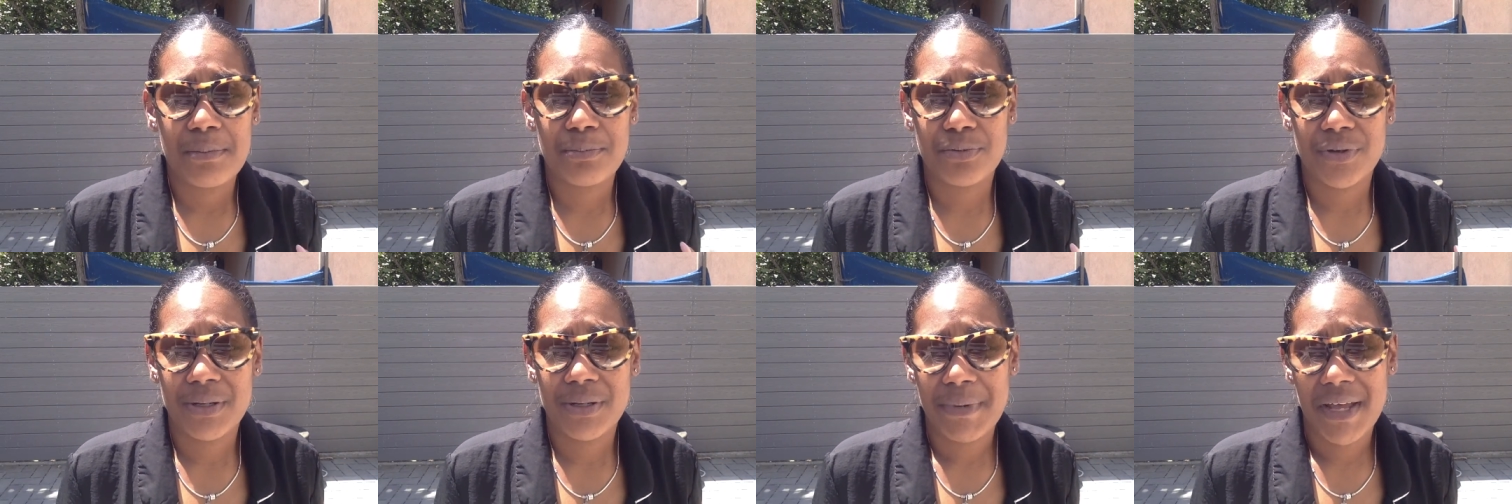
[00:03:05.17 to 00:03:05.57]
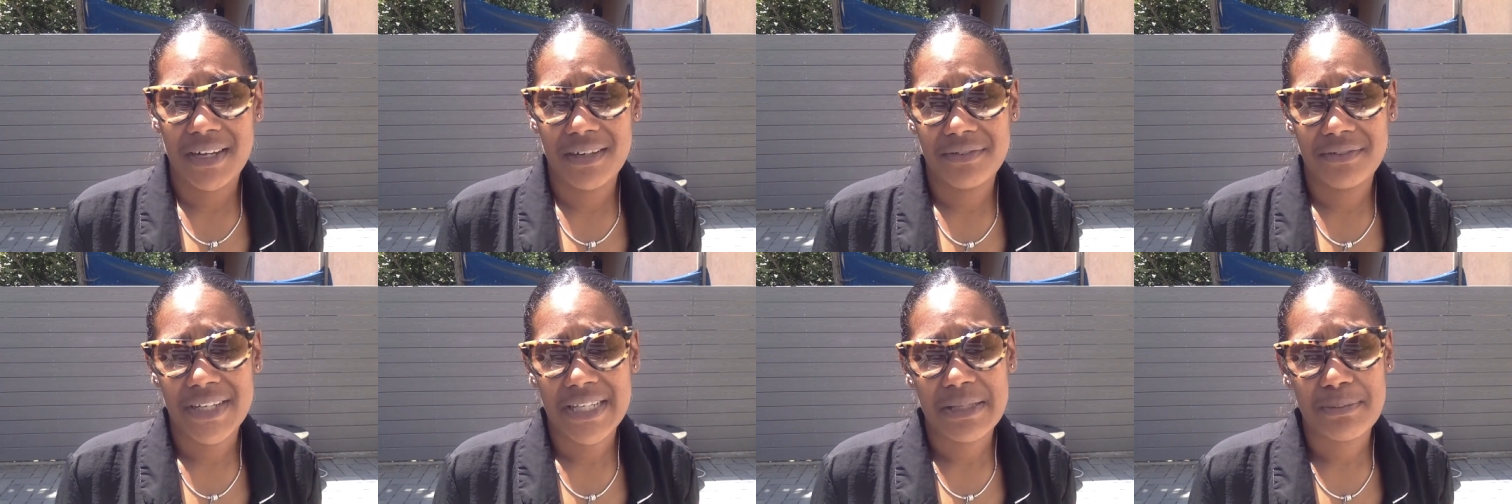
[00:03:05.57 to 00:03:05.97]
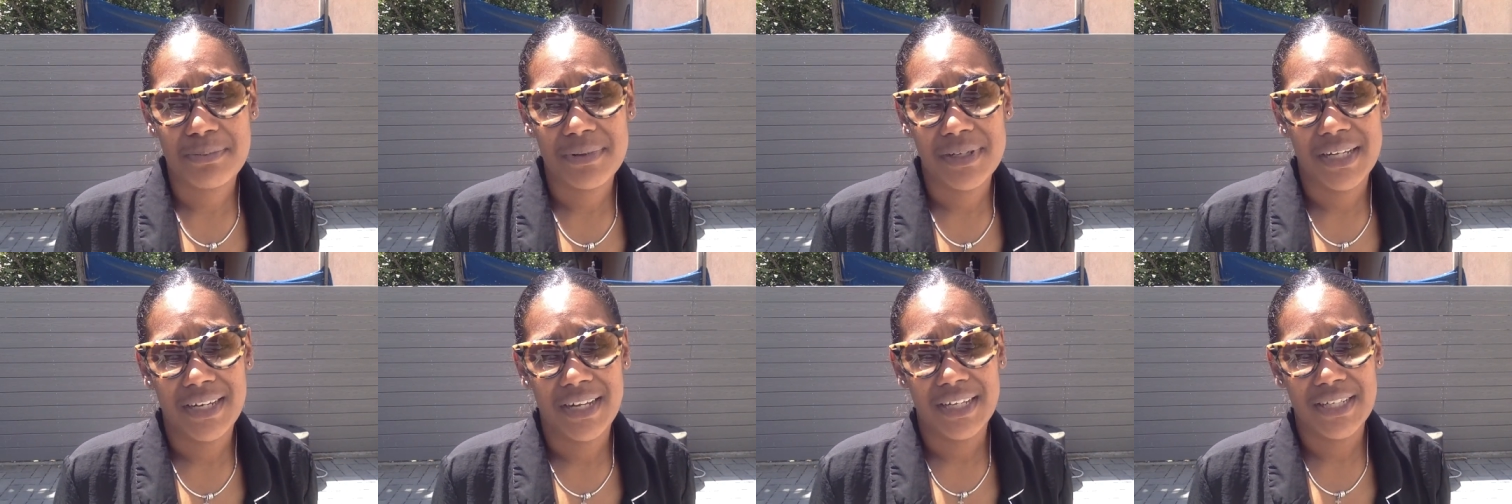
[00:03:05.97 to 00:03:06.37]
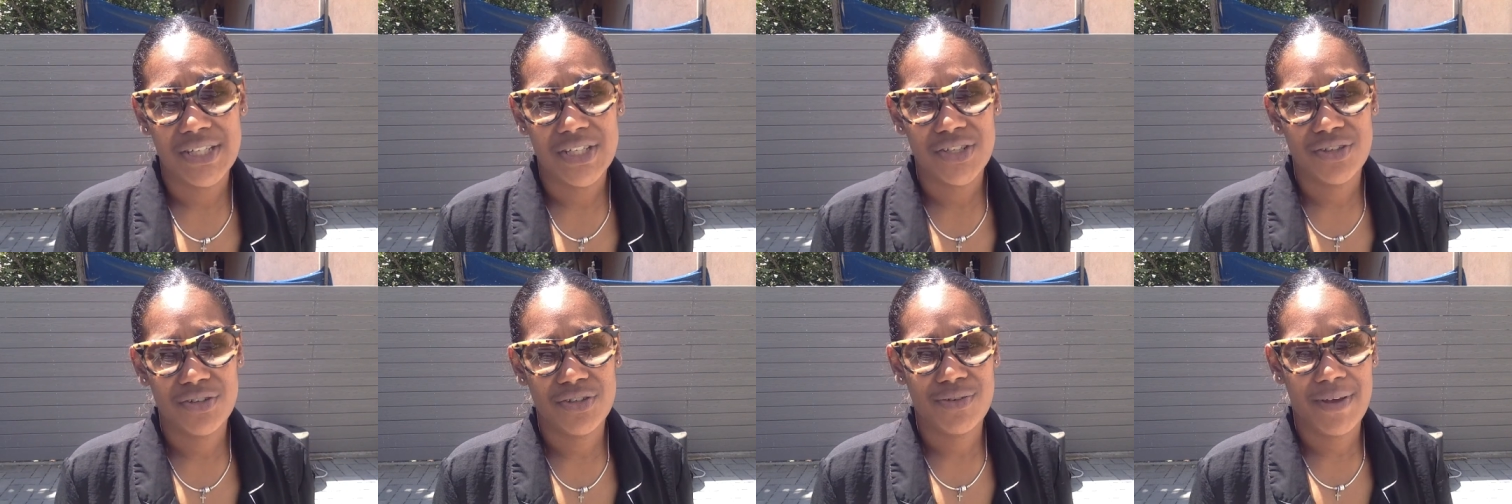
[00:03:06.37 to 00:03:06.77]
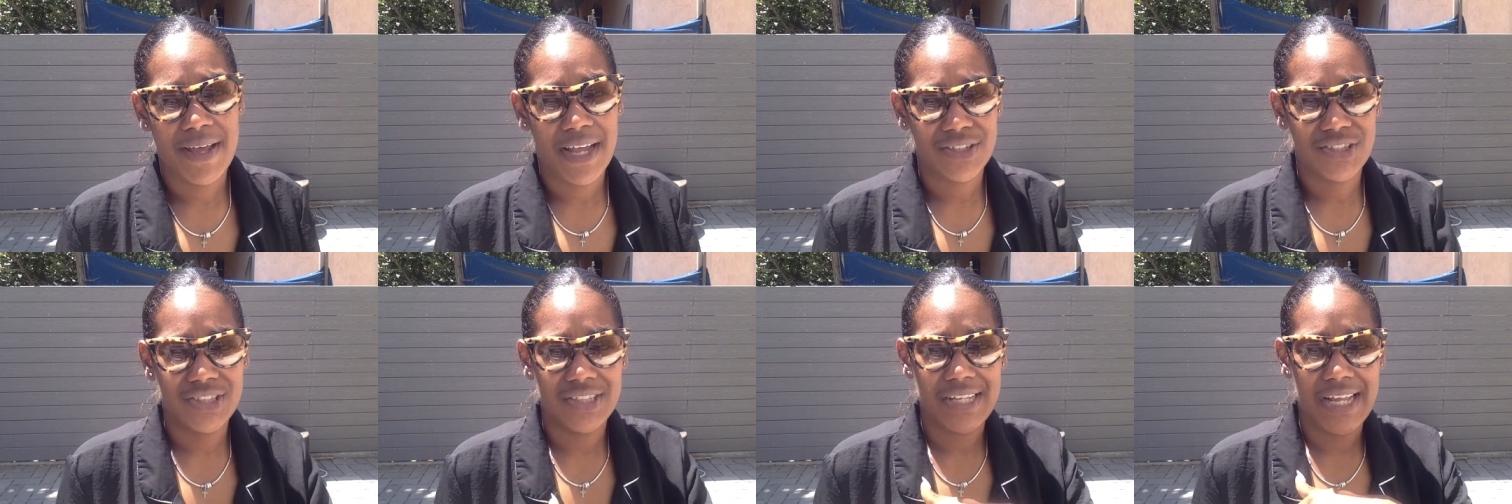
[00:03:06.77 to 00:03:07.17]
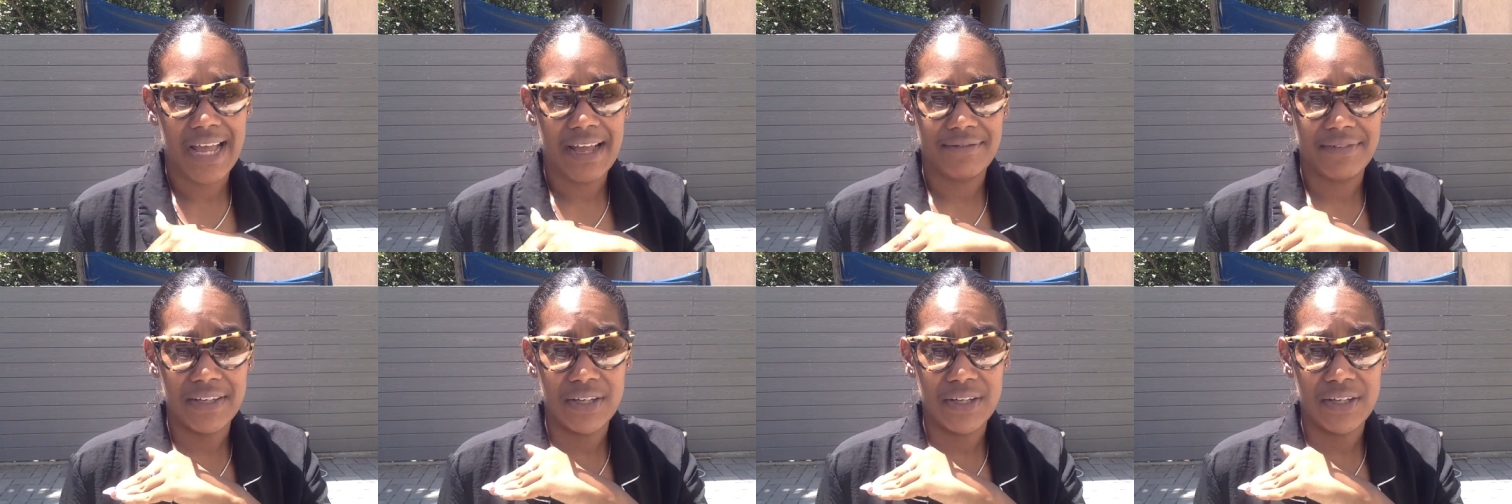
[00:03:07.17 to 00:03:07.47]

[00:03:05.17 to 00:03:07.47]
pre-manifest plan, until you actually have